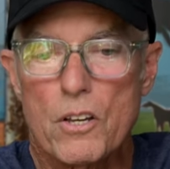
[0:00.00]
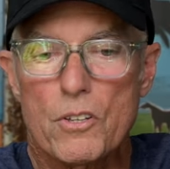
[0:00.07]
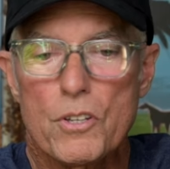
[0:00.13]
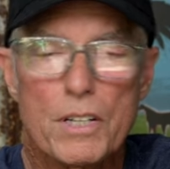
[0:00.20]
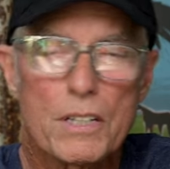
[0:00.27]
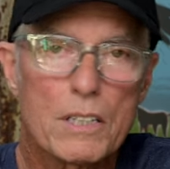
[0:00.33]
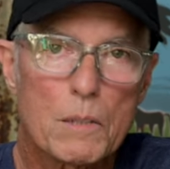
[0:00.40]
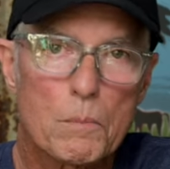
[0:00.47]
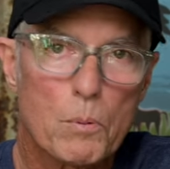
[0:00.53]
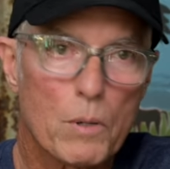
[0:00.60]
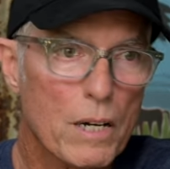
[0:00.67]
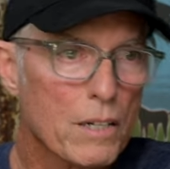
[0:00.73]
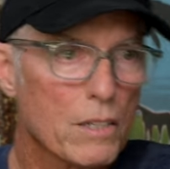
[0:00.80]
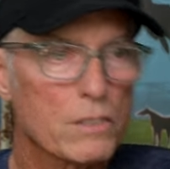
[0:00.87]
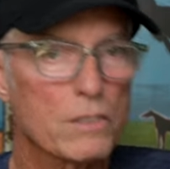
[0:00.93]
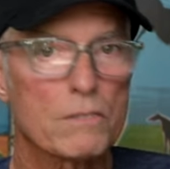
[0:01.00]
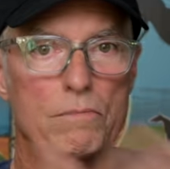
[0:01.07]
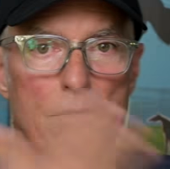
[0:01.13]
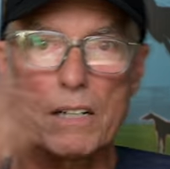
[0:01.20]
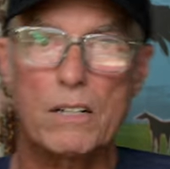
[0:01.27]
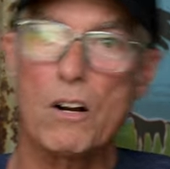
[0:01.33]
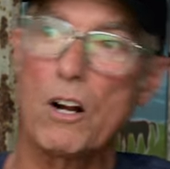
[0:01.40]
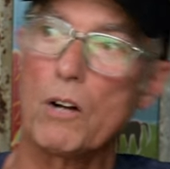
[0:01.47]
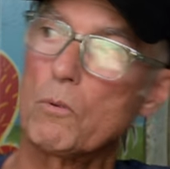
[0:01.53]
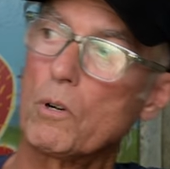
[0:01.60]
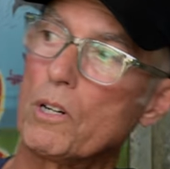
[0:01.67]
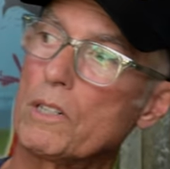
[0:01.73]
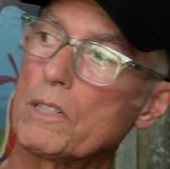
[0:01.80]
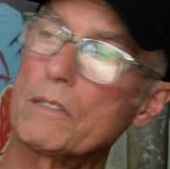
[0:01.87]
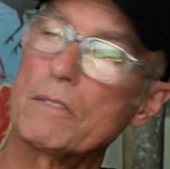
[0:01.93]
You can look at products like
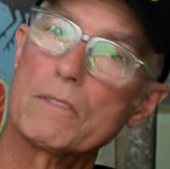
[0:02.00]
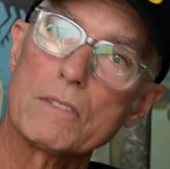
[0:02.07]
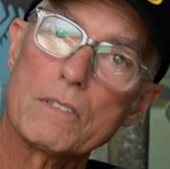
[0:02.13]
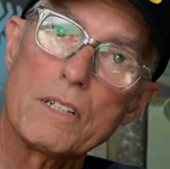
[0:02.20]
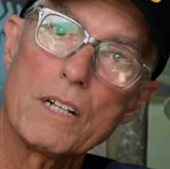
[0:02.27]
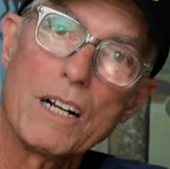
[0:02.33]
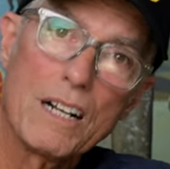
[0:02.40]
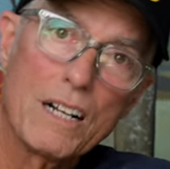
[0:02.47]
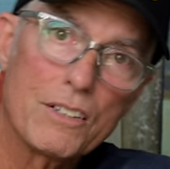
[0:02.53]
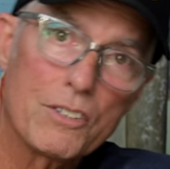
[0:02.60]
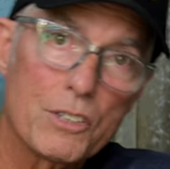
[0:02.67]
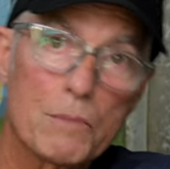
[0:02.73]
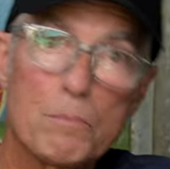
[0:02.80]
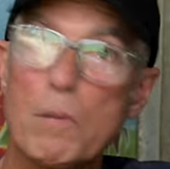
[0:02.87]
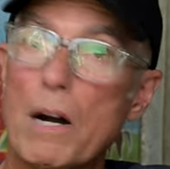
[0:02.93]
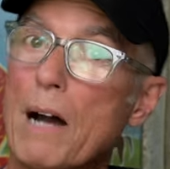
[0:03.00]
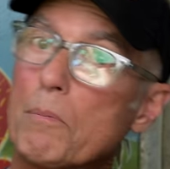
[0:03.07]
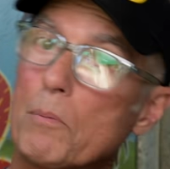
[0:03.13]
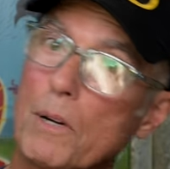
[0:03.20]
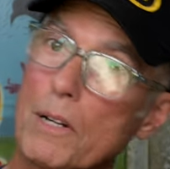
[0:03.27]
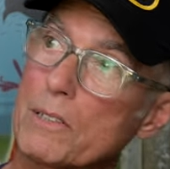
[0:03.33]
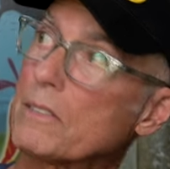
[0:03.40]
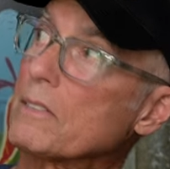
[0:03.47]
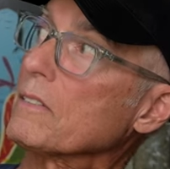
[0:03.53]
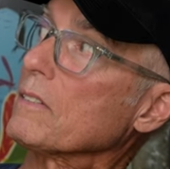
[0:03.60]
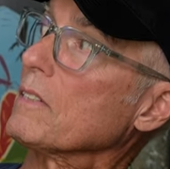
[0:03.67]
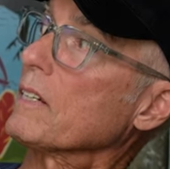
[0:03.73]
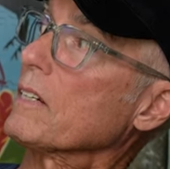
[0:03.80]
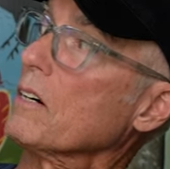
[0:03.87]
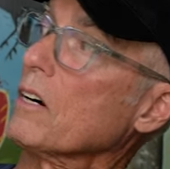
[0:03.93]
artwork. You can buy products
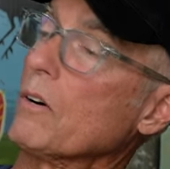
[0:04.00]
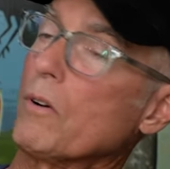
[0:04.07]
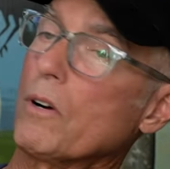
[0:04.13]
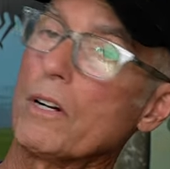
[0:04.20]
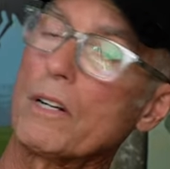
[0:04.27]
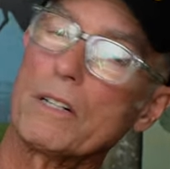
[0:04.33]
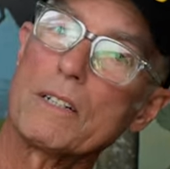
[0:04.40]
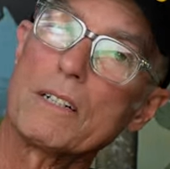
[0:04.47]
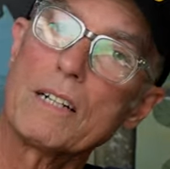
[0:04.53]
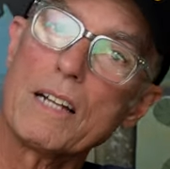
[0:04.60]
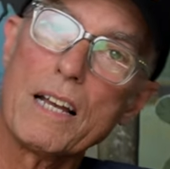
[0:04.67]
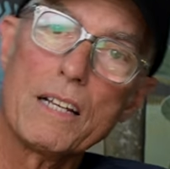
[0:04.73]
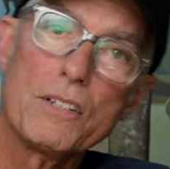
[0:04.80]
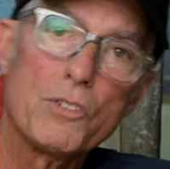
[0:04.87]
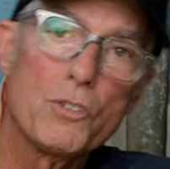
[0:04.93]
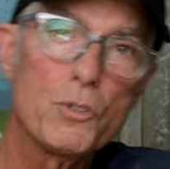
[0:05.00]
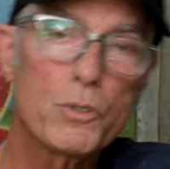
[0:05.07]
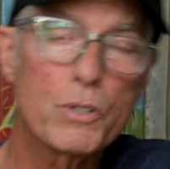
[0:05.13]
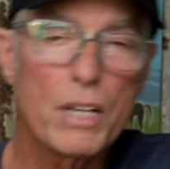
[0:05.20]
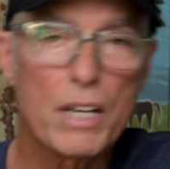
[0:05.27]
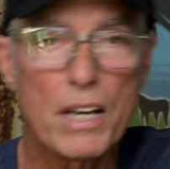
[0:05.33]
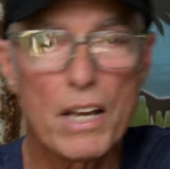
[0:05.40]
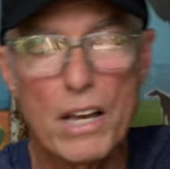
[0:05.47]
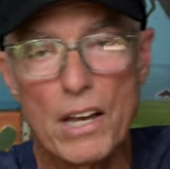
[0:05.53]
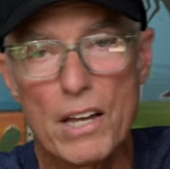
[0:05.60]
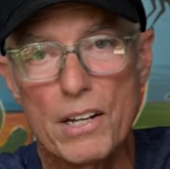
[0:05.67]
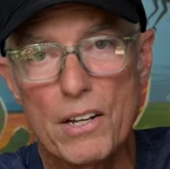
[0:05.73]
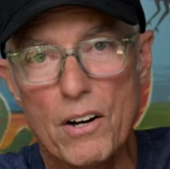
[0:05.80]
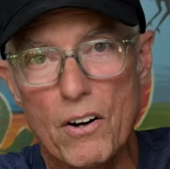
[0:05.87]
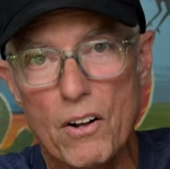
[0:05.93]
like artwork. And you
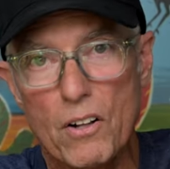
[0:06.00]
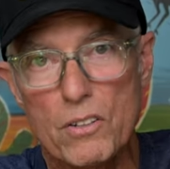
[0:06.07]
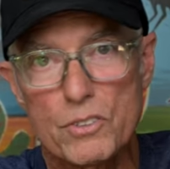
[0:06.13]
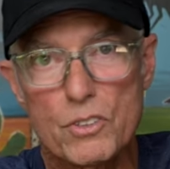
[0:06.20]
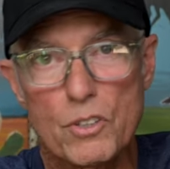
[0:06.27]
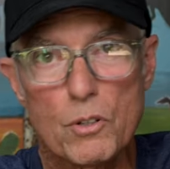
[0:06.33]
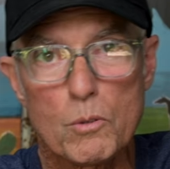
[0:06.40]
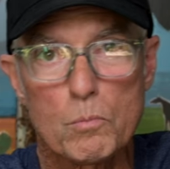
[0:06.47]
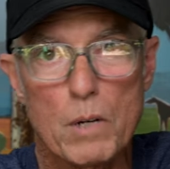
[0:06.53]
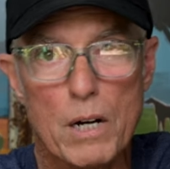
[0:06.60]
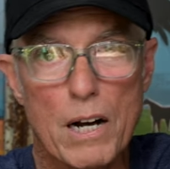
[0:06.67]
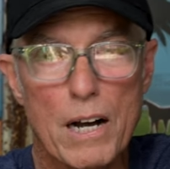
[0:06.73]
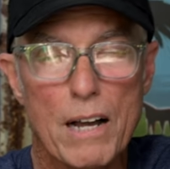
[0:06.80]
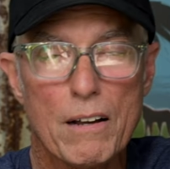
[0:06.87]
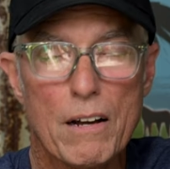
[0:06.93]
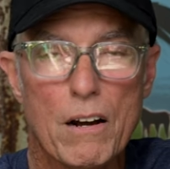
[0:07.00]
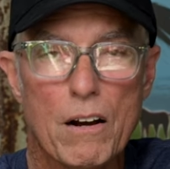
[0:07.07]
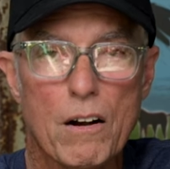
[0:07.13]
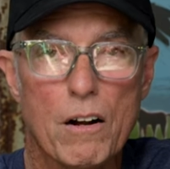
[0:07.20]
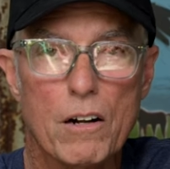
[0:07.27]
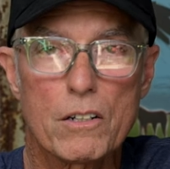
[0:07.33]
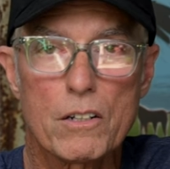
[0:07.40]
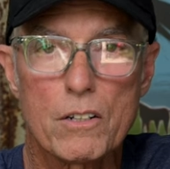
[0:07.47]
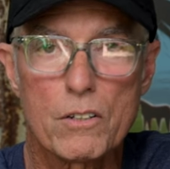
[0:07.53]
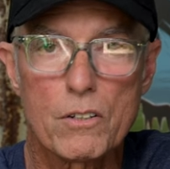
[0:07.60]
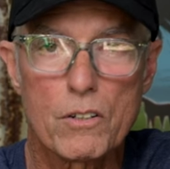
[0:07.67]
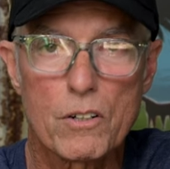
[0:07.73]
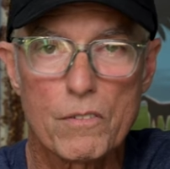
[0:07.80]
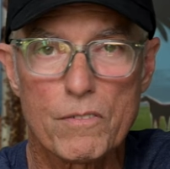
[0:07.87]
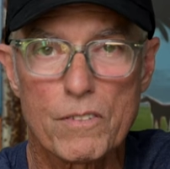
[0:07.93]
can also buy
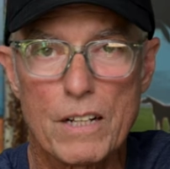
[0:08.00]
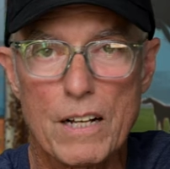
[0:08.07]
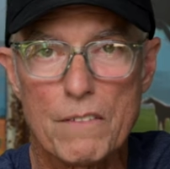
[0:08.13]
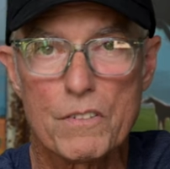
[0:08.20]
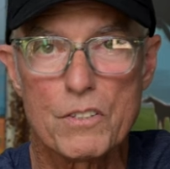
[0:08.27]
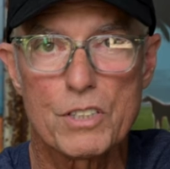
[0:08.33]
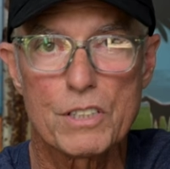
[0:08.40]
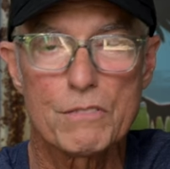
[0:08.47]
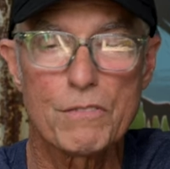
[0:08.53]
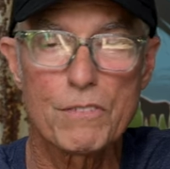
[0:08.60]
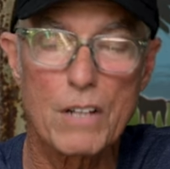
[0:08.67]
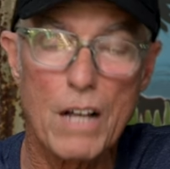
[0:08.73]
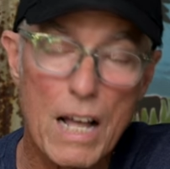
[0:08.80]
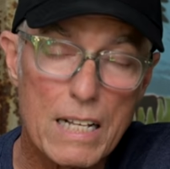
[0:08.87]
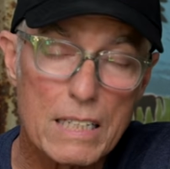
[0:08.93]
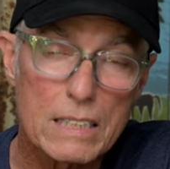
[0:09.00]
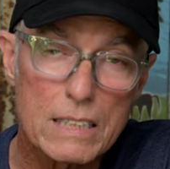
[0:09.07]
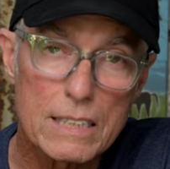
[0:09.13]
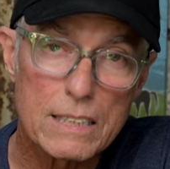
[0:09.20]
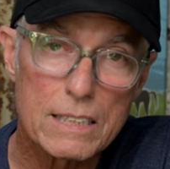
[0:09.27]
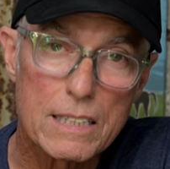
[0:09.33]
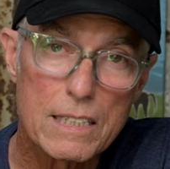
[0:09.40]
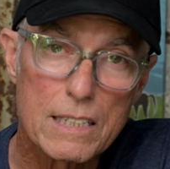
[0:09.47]
hardcore fly fishing flies